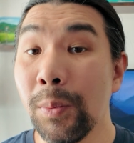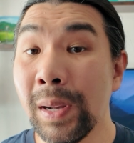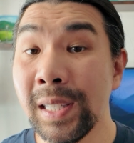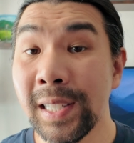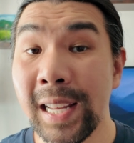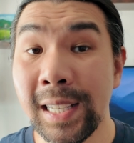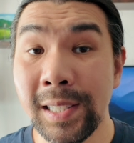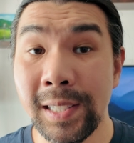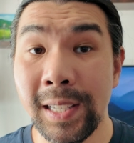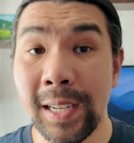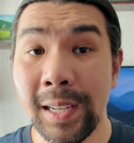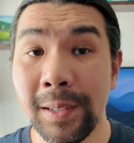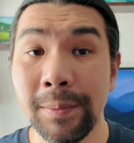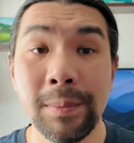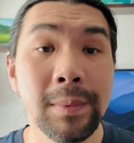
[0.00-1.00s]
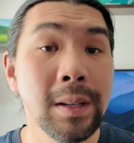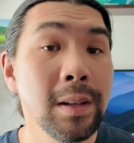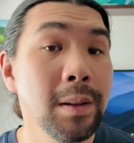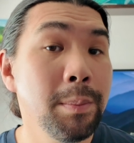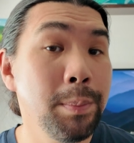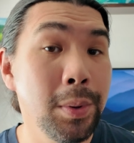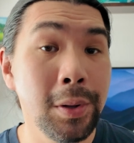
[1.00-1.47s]
Once that's done,
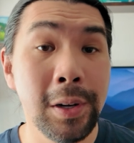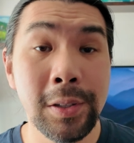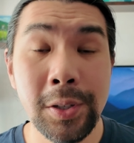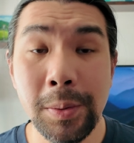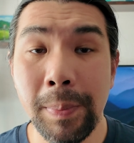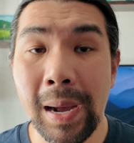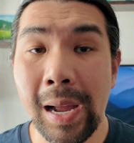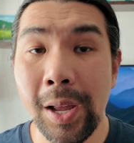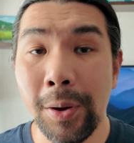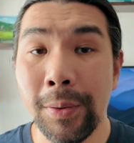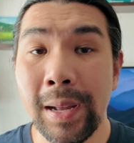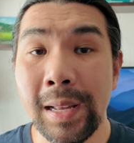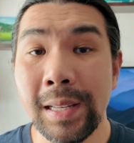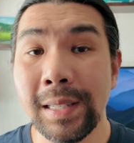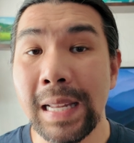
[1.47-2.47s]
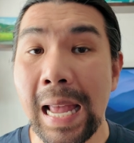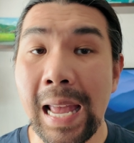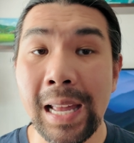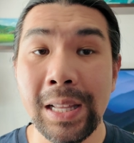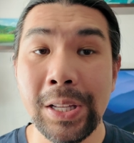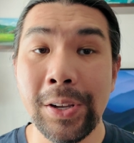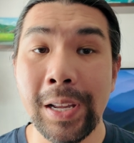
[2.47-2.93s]
boot into Pi OS
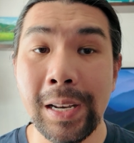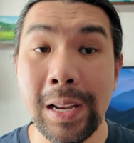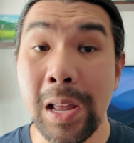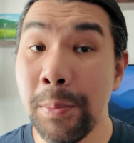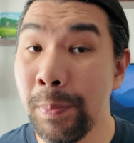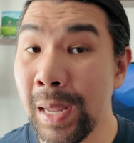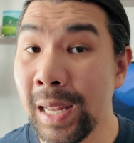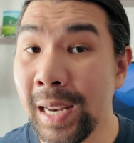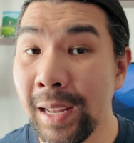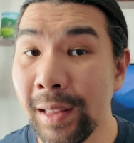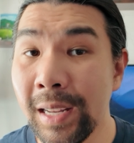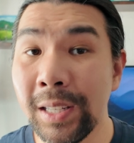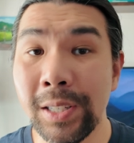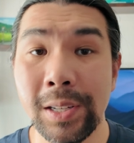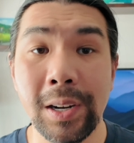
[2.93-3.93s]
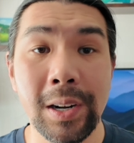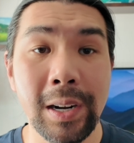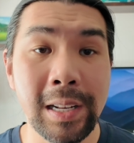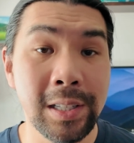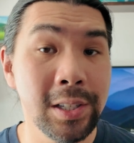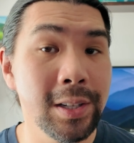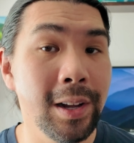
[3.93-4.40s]
and you can immediately
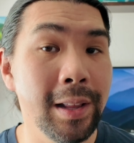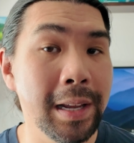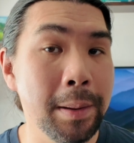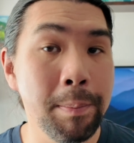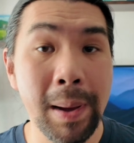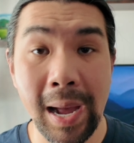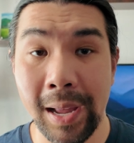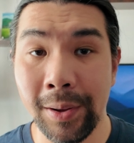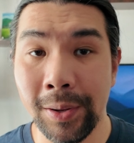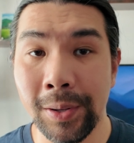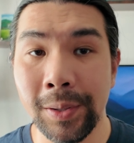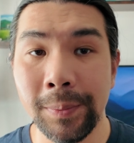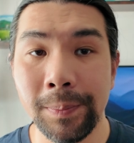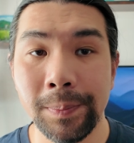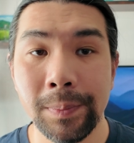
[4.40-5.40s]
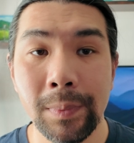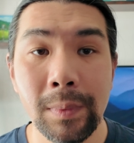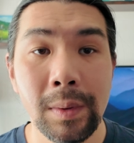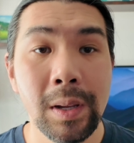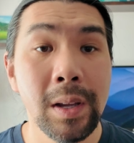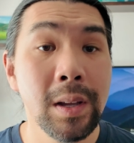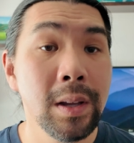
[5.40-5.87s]
start installing Pi-hole.
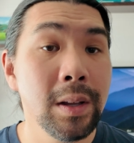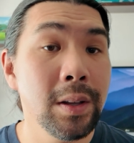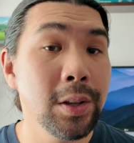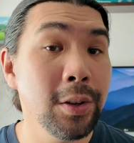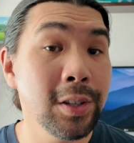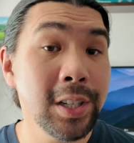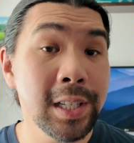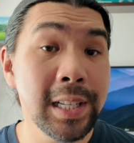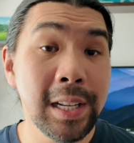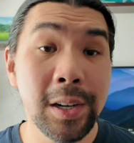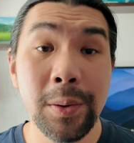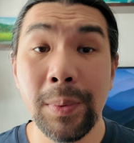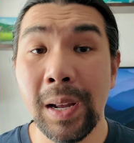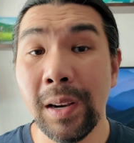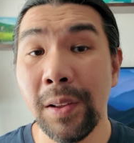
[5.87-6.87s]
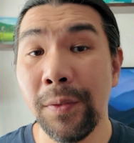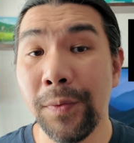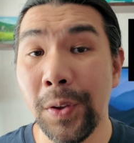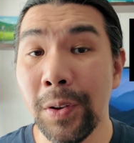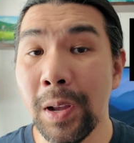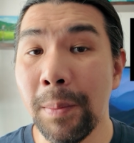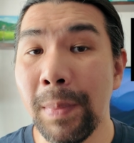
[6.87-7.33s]
You'll just need to run a
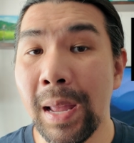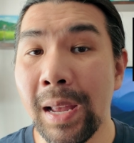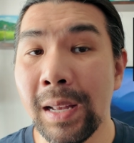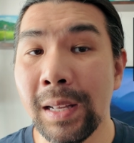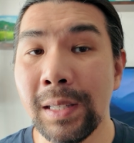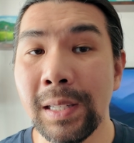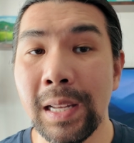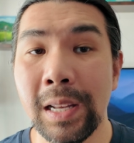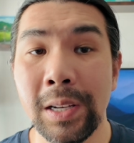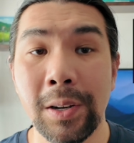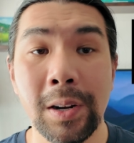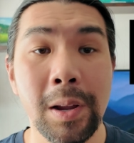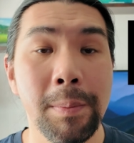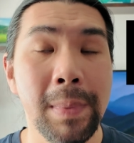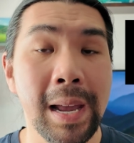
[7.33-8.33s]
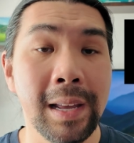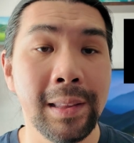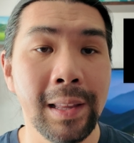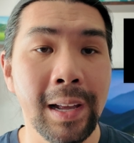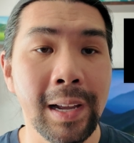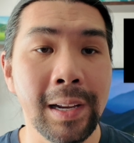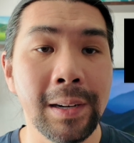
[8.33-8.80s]
few commands in your
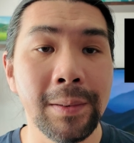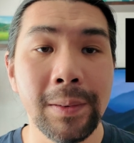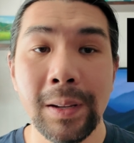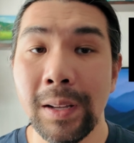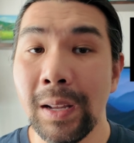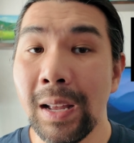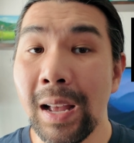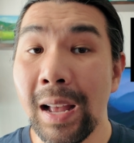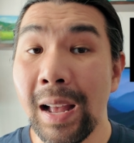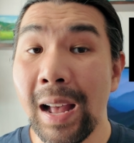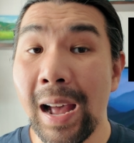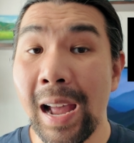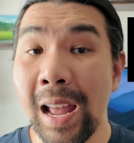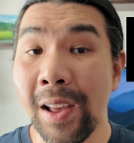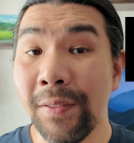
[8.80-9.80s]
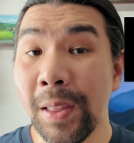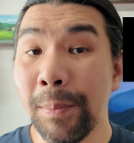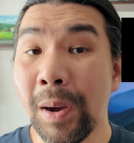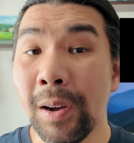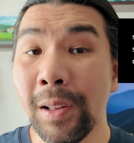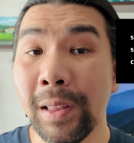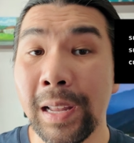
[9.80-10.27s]
command line. I have them
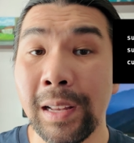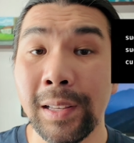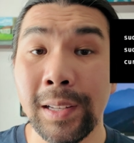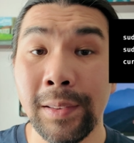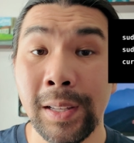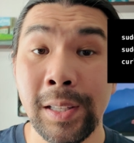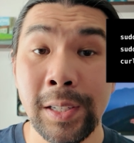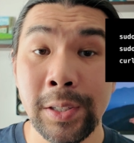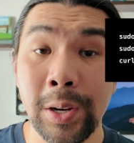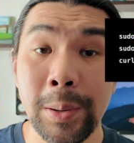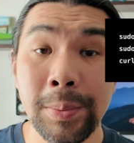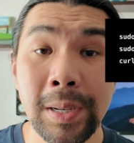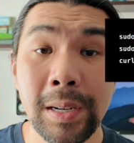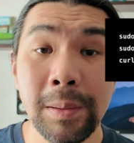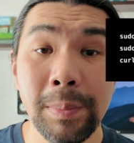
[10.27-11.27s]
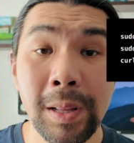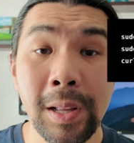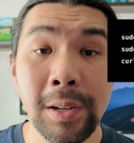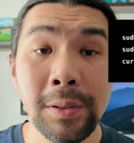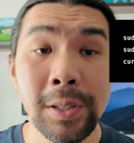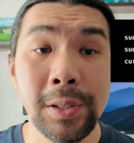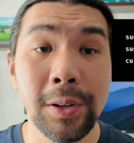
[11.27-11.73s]
all linked in the description
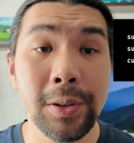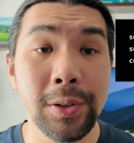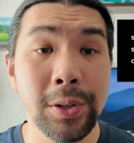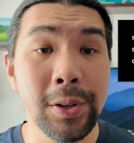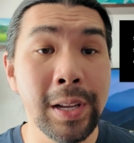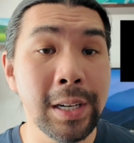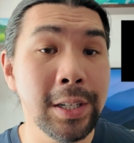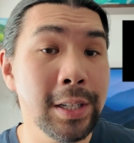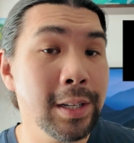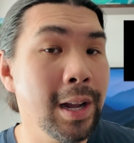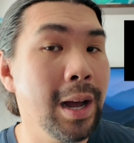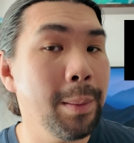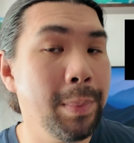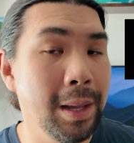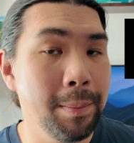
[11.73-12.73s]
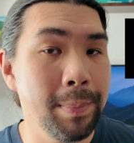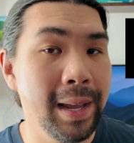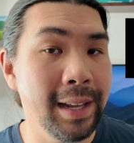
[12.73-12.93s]
below, so you can just copy and